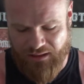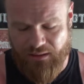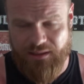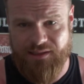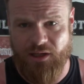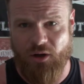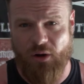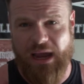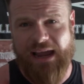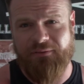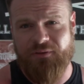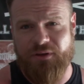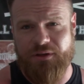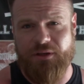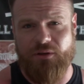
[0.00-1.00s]
So
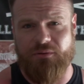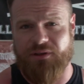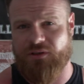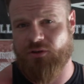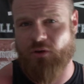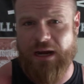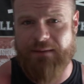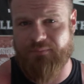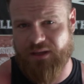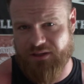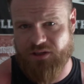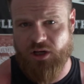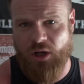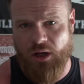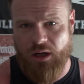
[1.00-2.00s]
after you scrape the
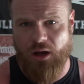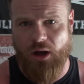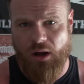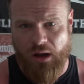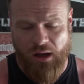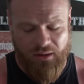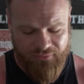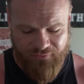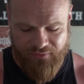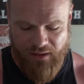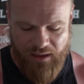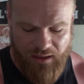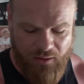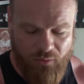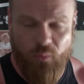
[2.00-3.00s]
chalk off
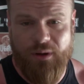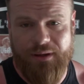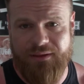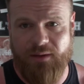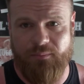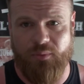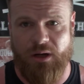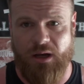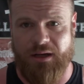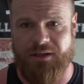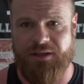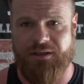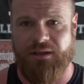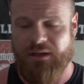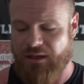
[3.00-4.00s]
with the
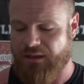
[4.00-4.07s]
brush,